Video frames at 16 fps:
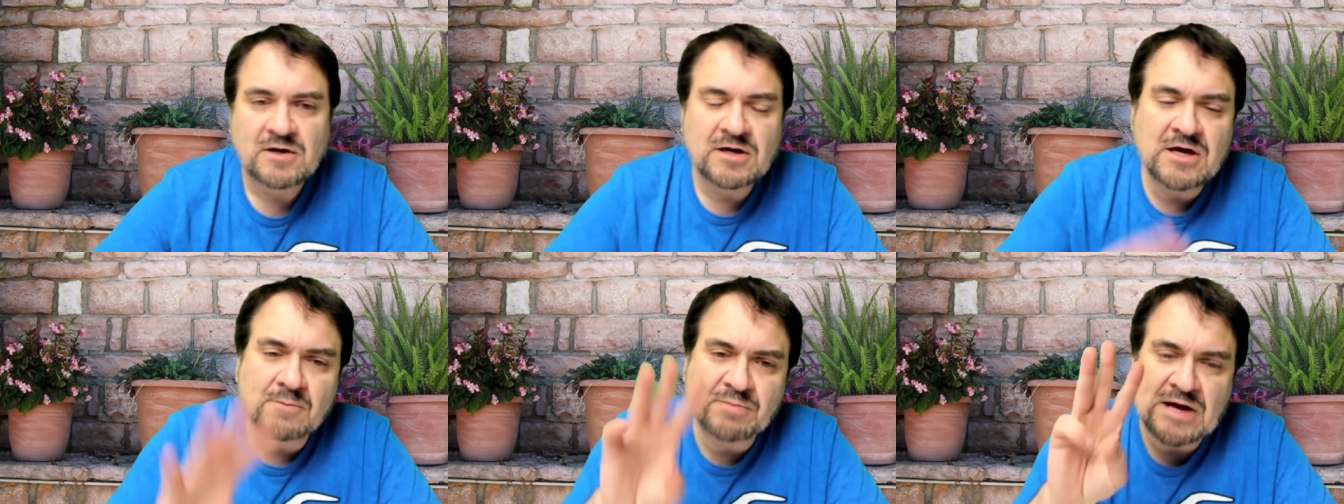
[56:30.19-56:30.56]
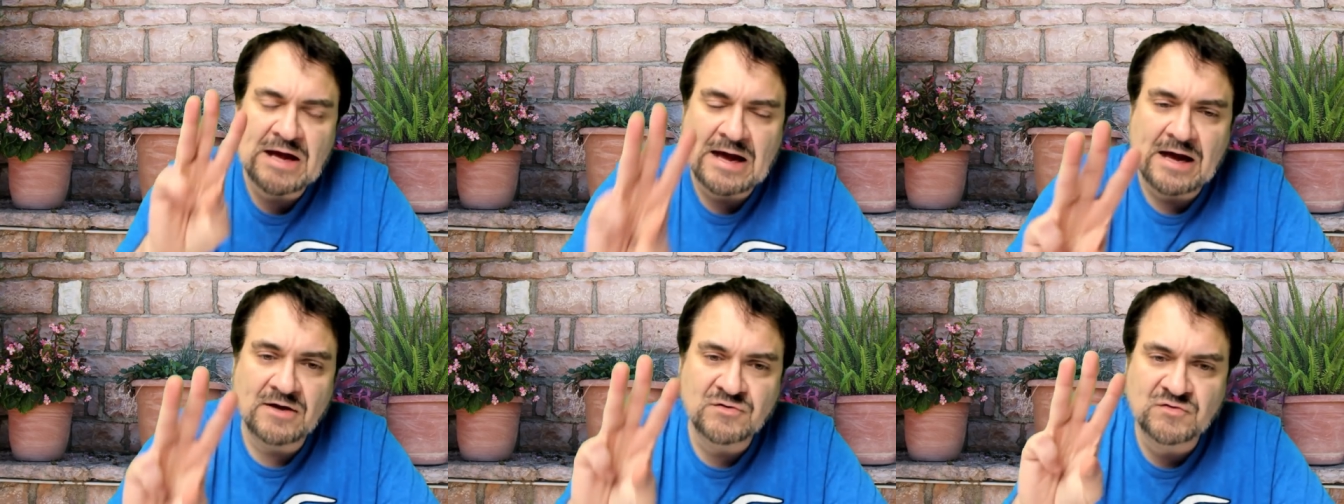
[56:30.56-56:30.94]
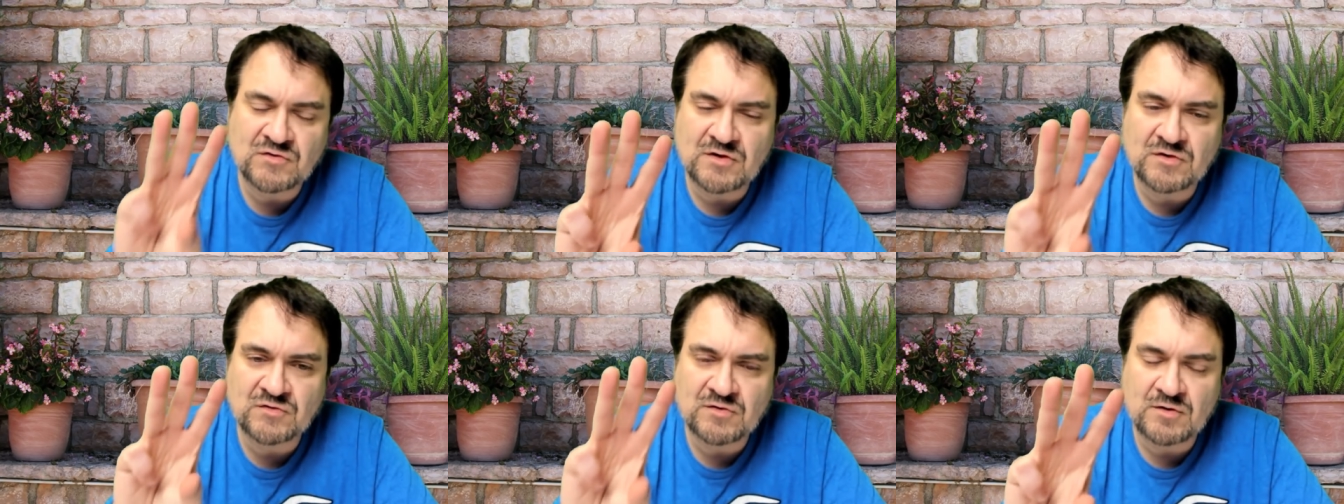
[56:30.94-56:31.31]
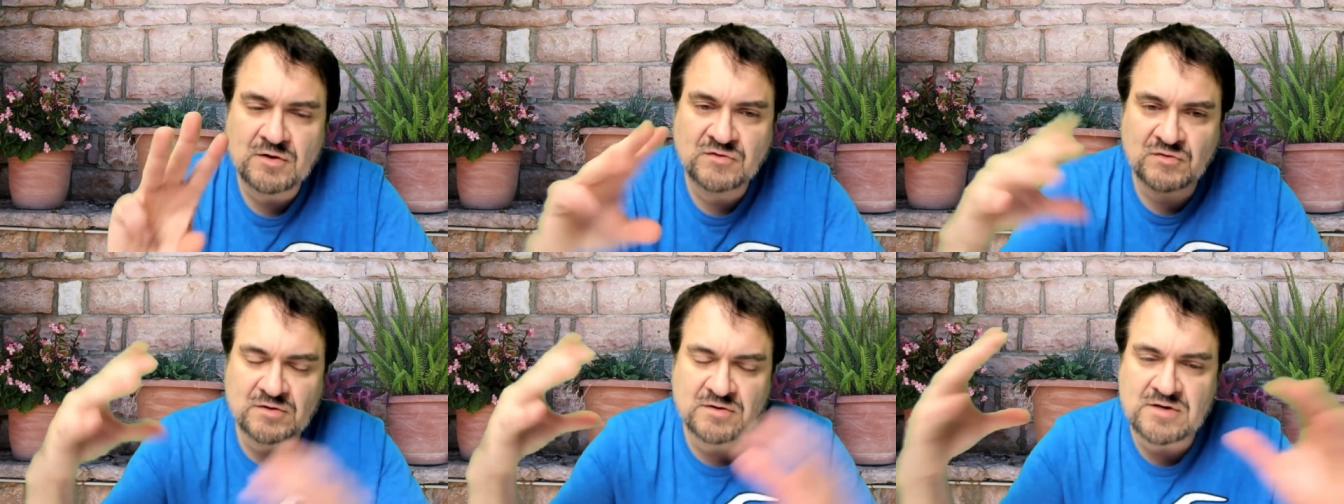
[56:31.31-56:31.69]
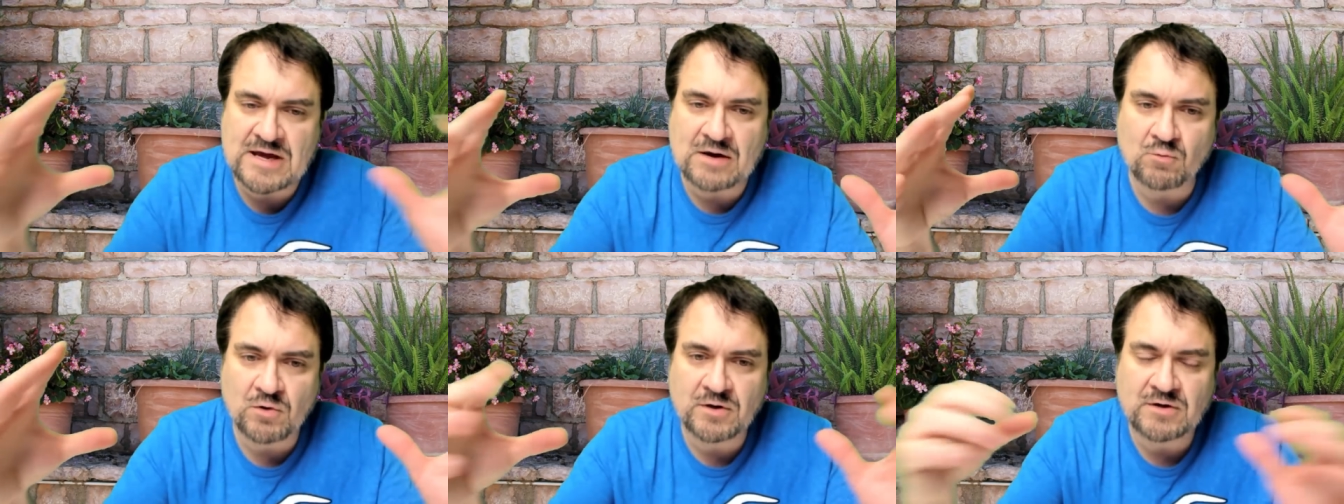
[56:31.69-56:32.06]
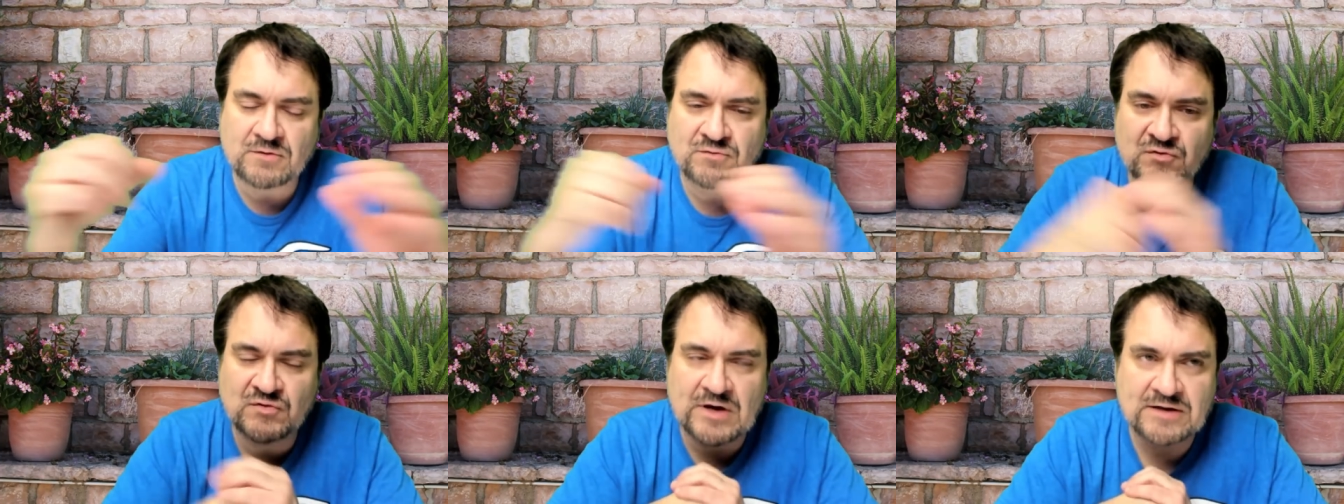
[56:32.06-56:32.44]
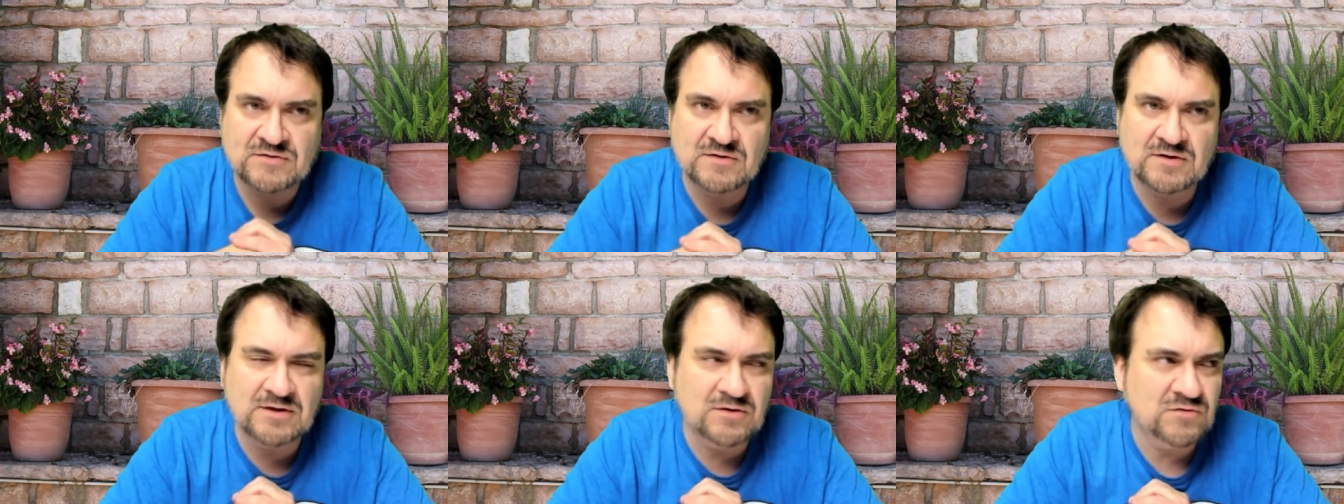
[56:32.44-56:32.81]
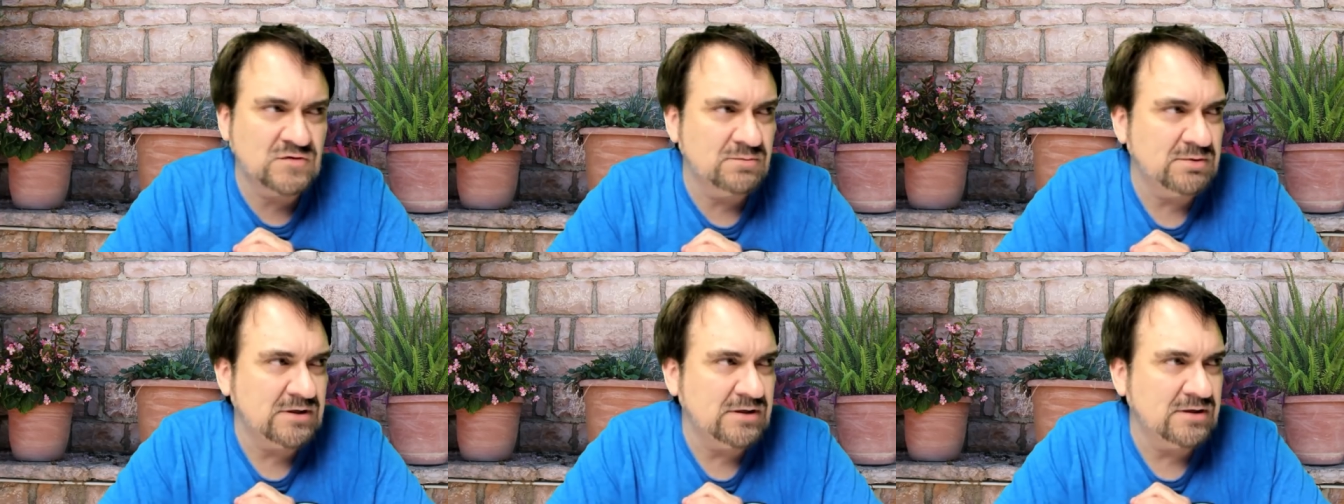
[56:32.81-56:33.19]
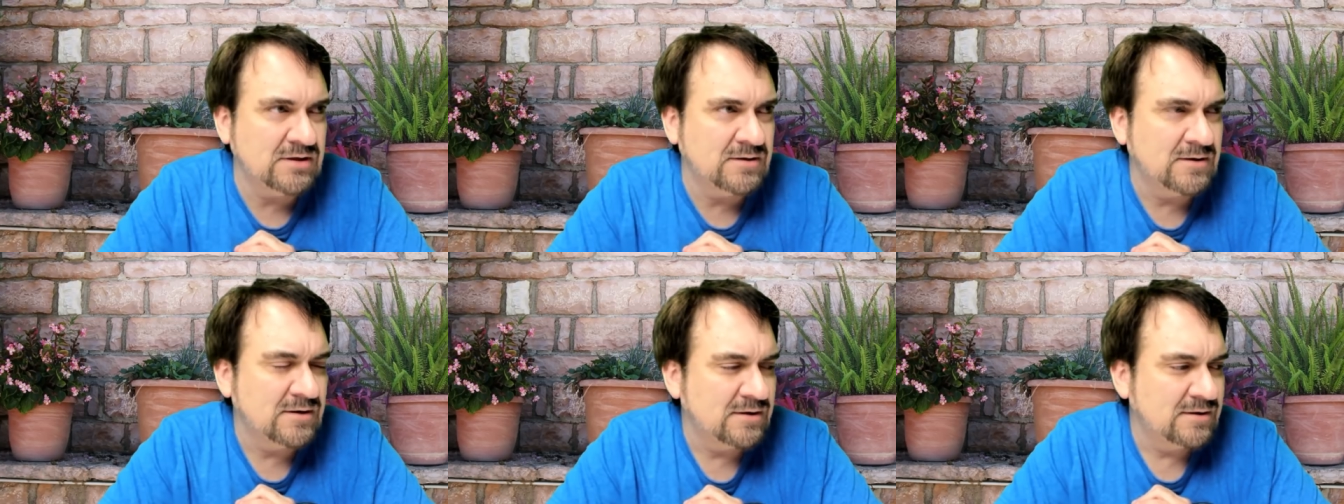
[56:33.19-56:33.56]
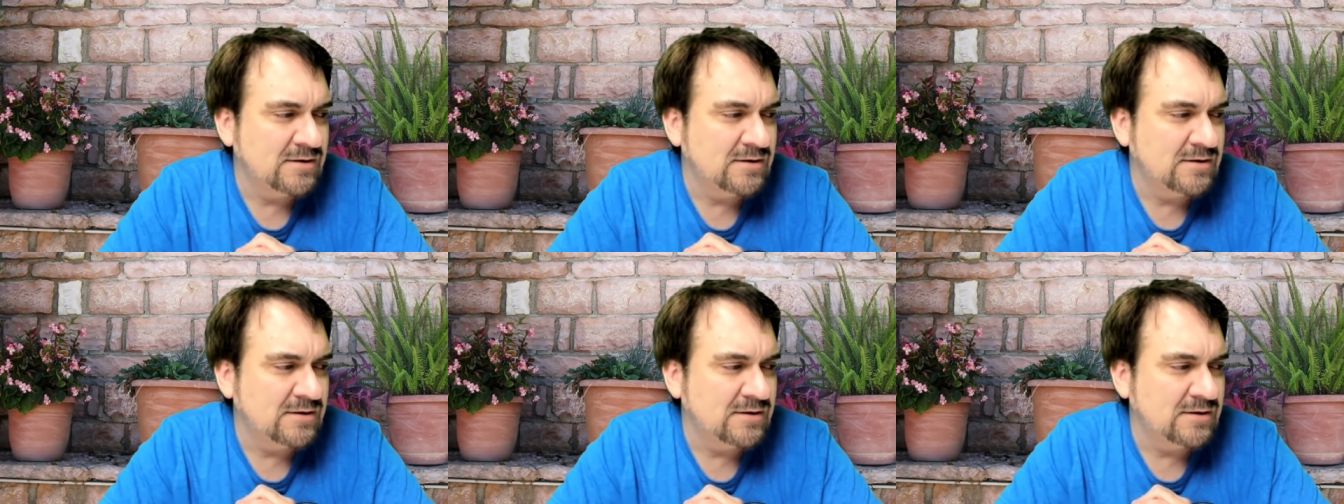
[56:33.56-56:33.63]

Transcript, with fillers: Hip has is a, it's a network of sites, and it used to be.